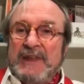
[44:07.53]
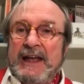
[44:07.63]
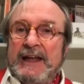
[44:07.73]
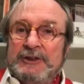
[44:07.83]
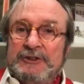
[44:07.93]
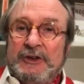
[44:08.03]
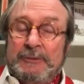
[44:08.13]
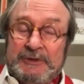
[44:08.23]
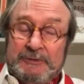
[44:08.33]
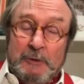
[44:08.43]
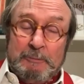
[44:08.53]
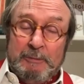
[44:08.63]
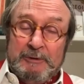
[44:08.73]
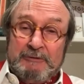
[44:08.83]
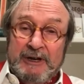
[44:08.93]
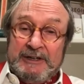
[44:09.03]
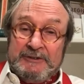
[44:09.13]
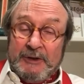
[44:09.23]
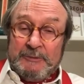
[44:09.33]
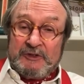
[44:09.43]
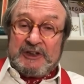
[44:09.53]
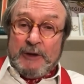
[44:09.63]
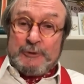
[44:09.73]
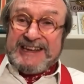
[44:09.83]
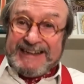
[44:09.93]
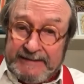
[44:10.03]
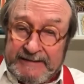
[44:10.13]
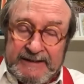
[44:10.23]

and in terms not properly running in terms of accounting.